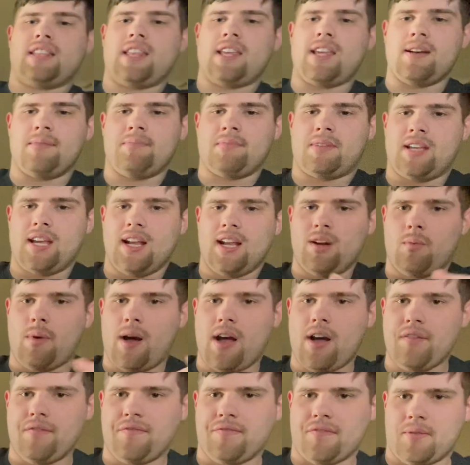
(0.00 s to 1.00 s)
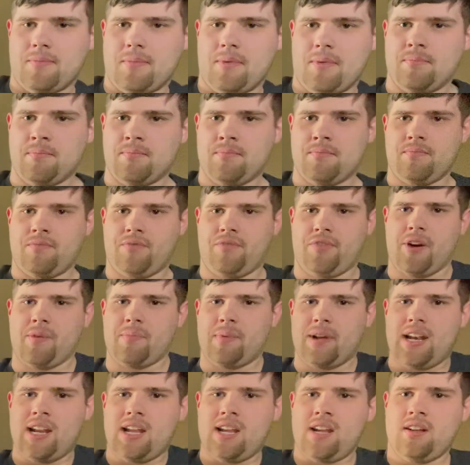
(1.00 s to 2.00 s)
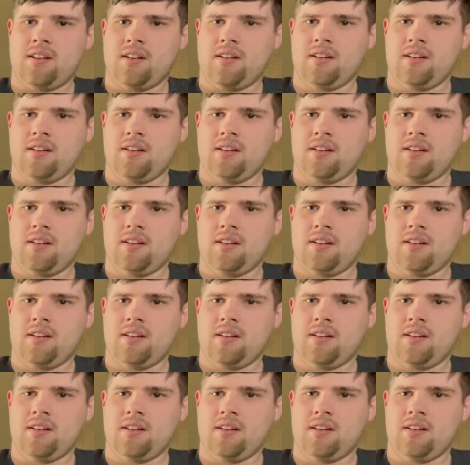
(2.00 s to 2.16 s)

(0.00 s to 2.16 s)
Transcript: the um, killer whale from um, Free Willy?